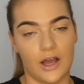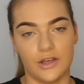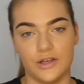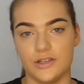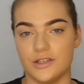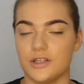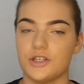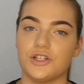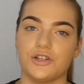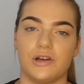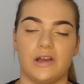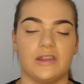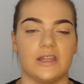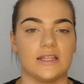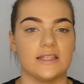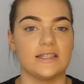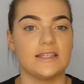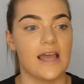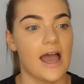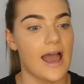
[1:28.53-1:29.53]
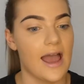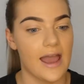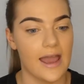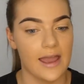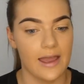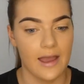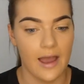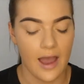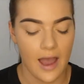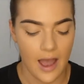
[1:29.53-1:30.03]
I use it during the
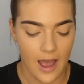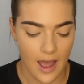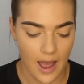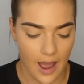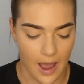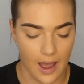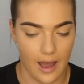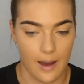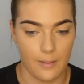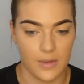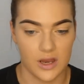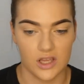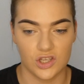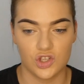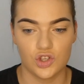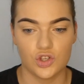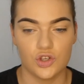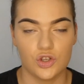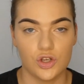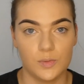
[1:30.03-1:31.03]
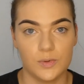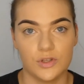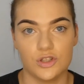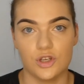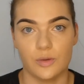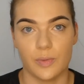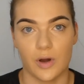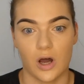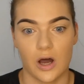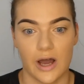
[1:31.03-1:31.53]
day, and it's
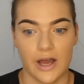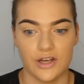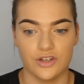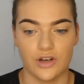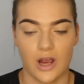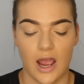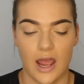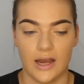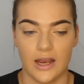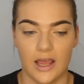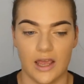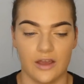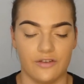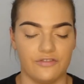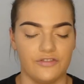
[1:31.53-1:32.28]
super hydrating.